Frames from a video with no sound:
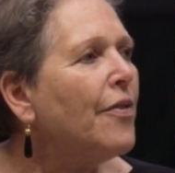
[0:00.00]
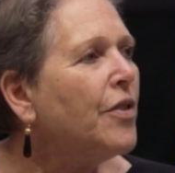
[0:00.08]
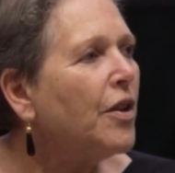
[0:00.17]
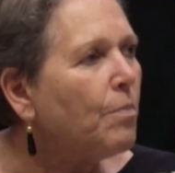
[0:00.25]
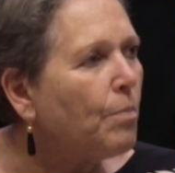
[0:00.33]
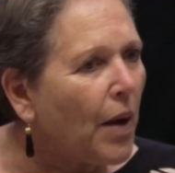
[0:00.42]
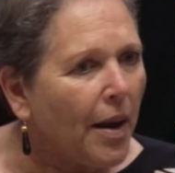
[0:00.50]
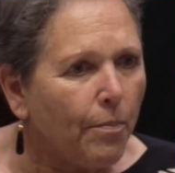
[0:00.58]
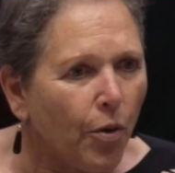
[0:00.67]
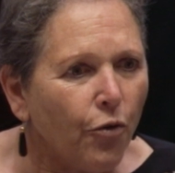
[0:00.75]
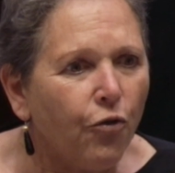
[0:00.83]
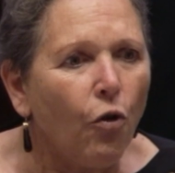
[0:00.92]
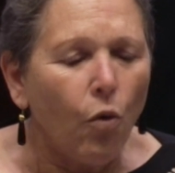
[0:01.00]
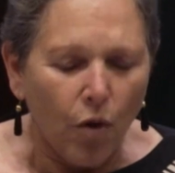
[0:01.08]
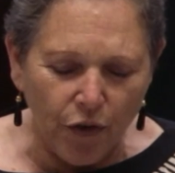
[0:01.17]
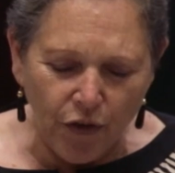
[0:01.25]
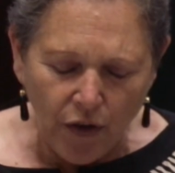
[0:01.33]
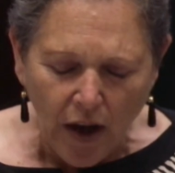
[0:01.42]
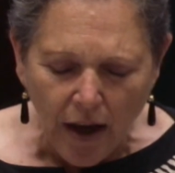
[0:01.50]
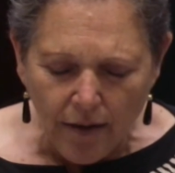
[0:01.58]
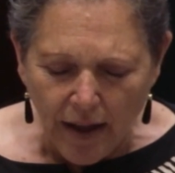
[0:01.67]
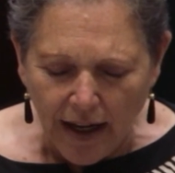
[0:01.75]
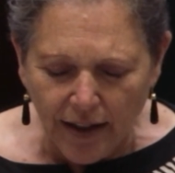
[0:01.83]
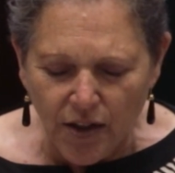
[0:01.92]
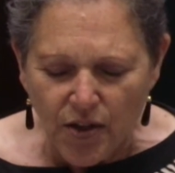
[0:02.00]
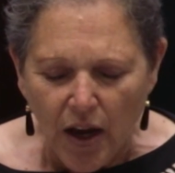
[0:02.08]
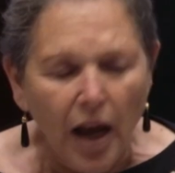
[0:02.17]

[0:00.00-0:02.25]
and that by perforce, that